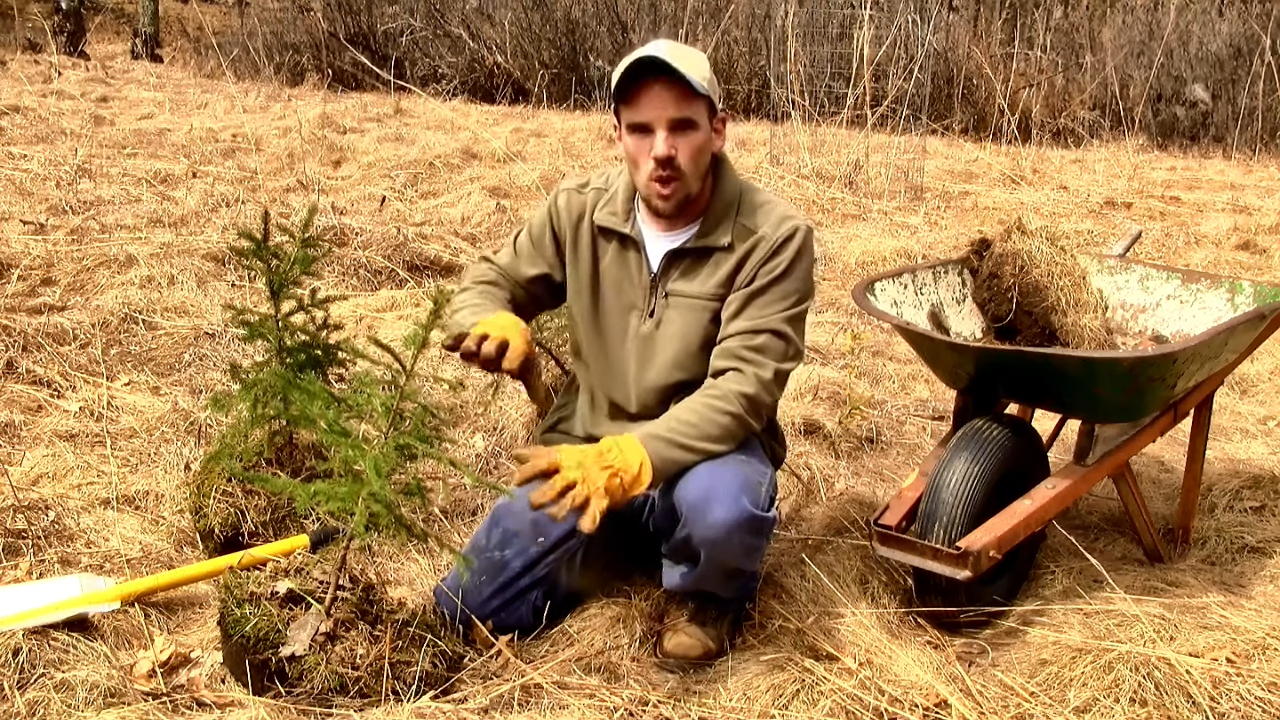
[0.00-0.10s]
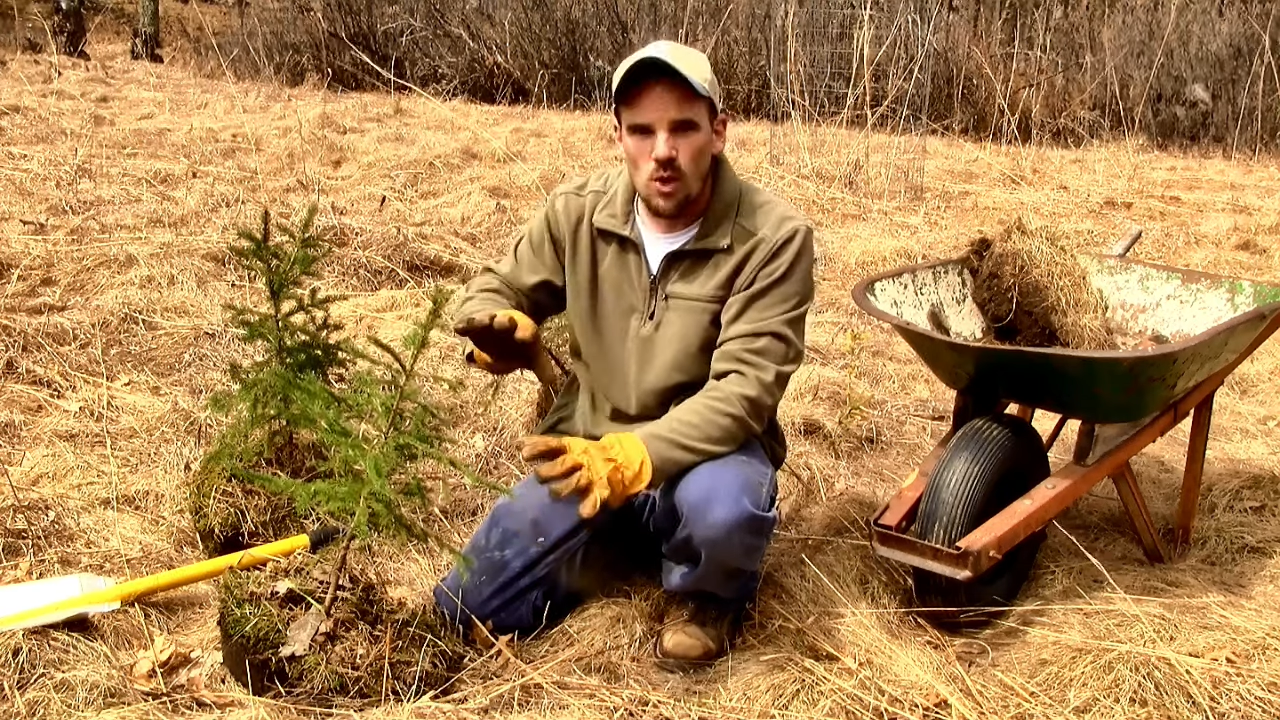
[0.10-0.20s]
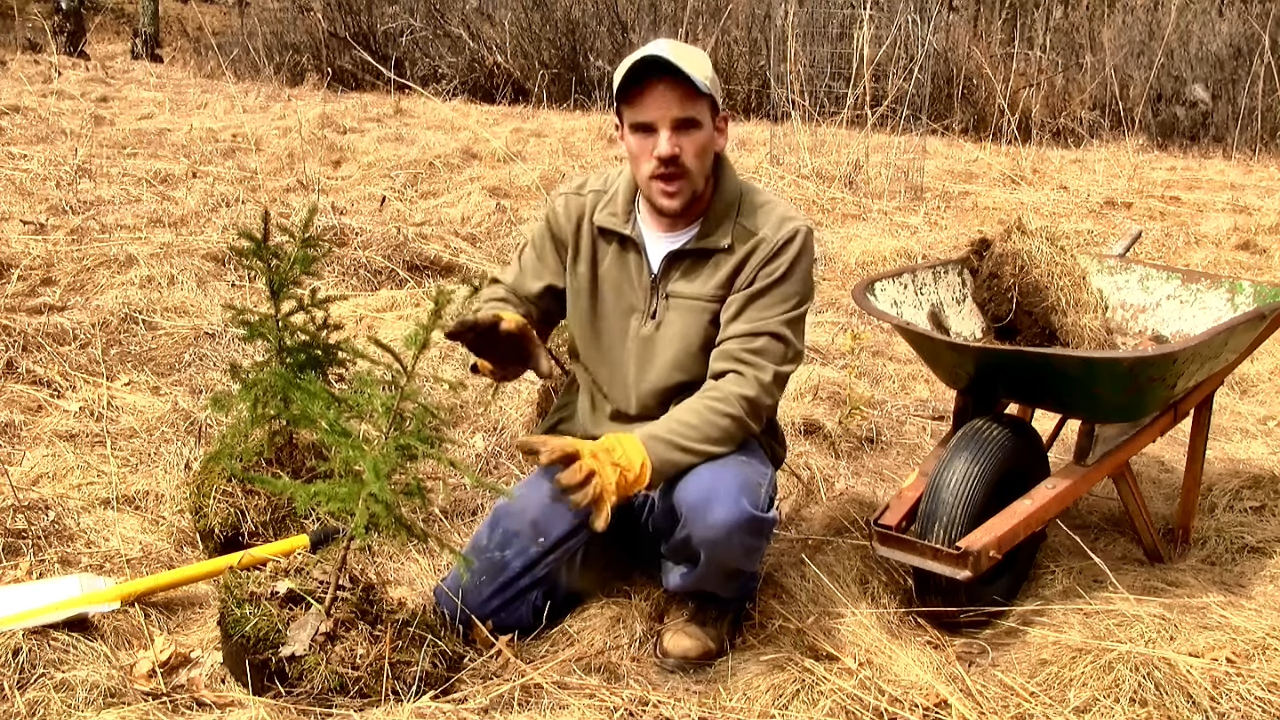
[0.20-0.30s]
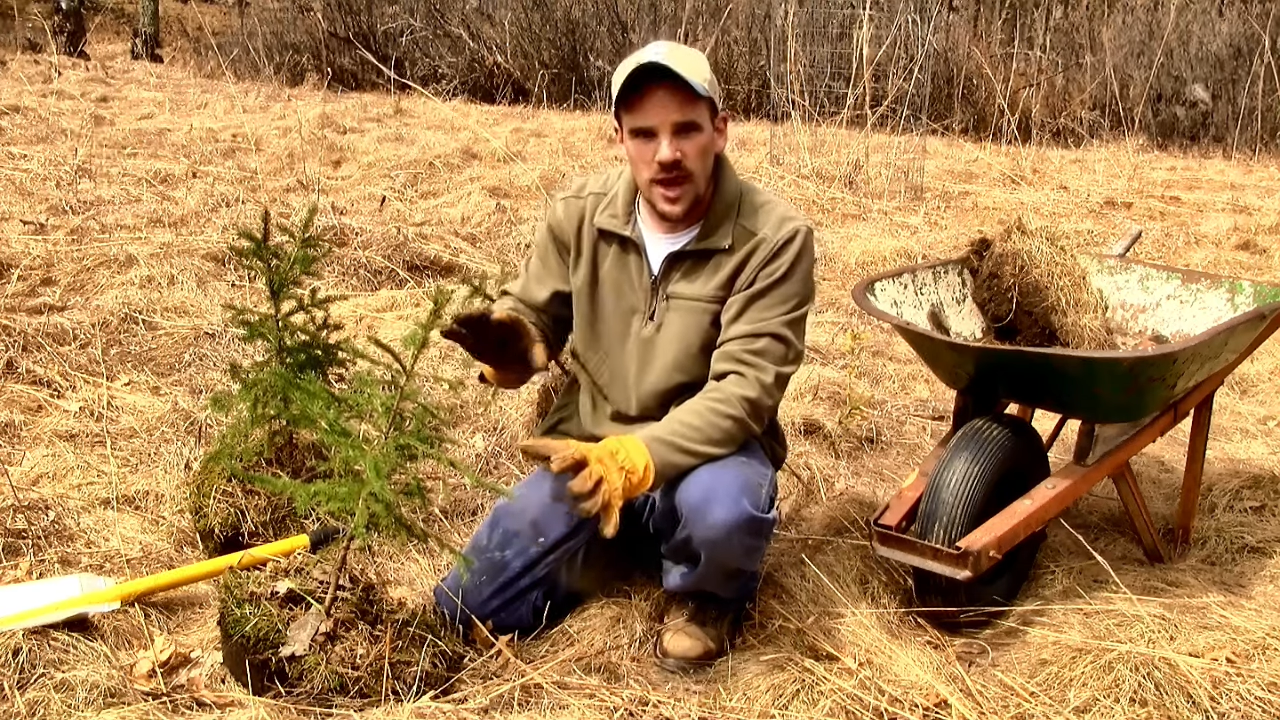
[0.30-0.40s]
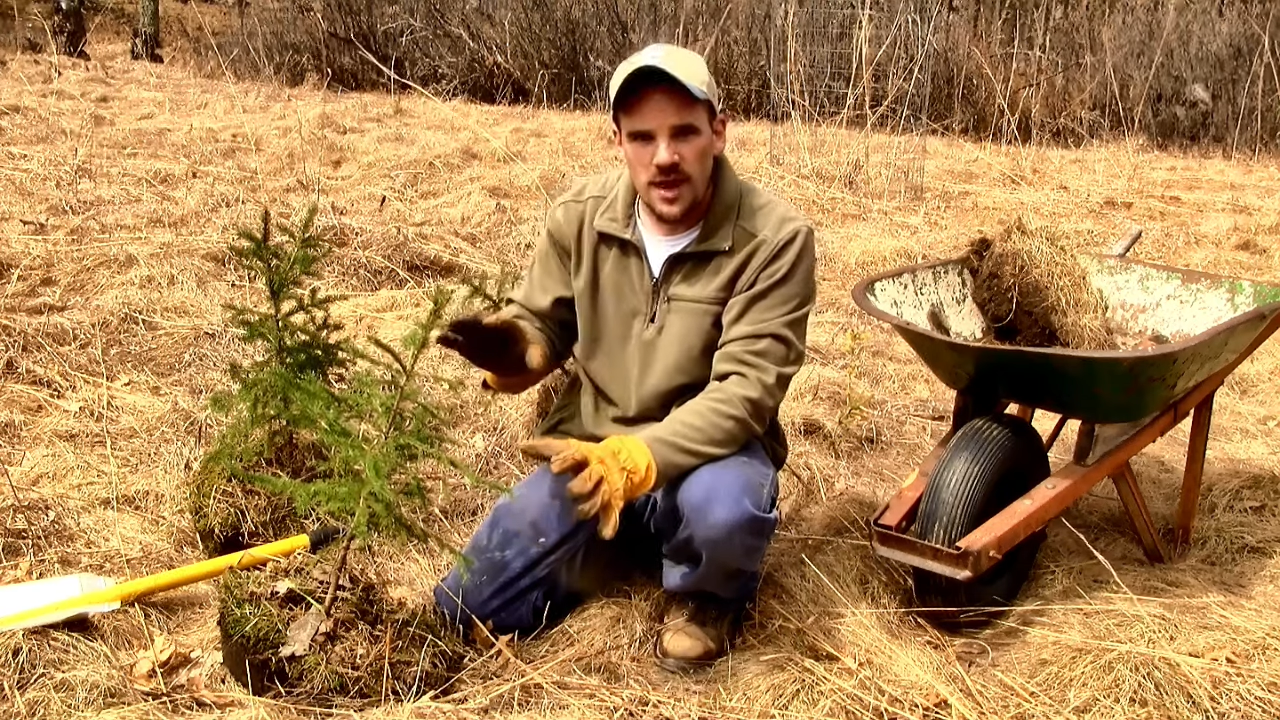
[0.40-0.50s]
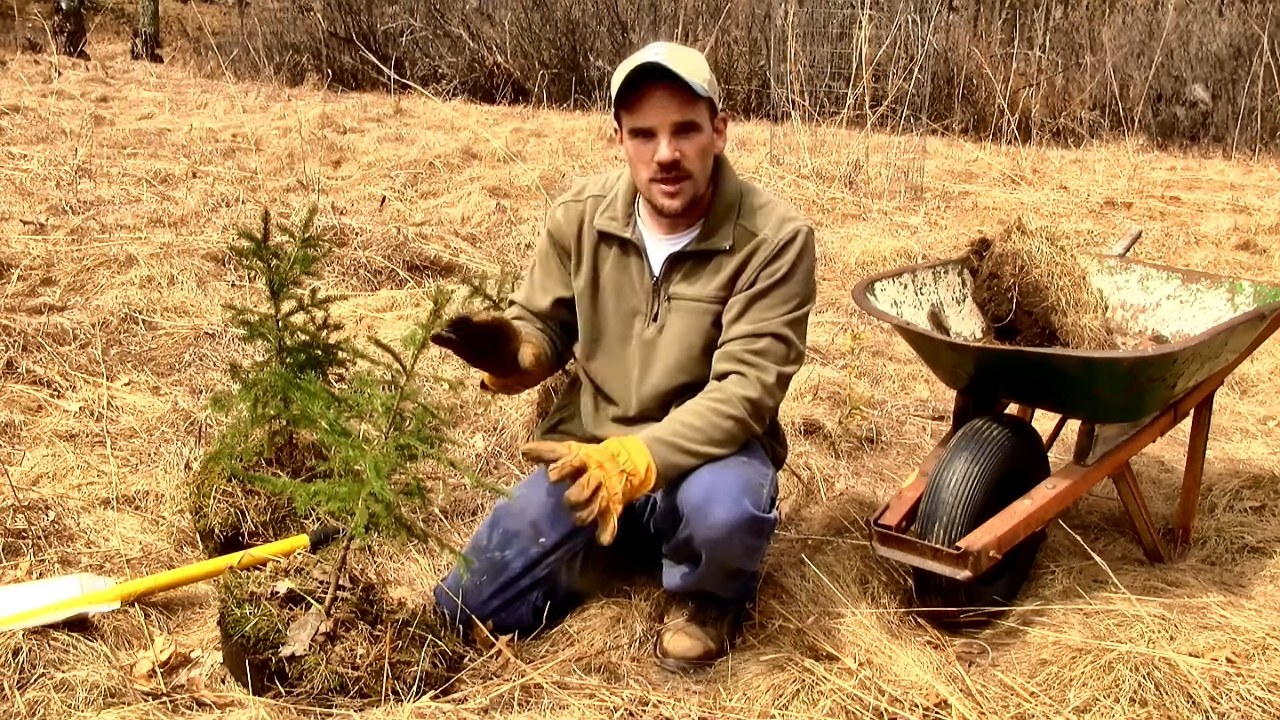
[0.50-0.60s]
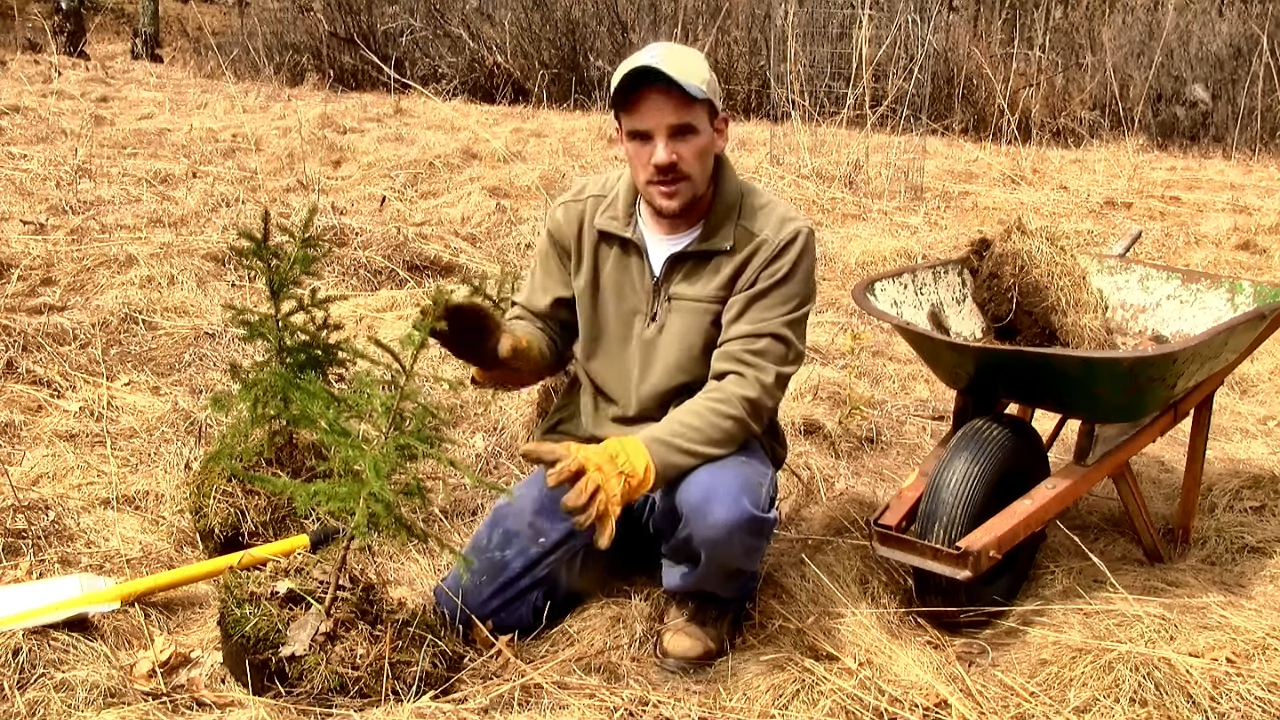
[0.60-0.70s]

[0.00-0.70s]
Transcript: okay.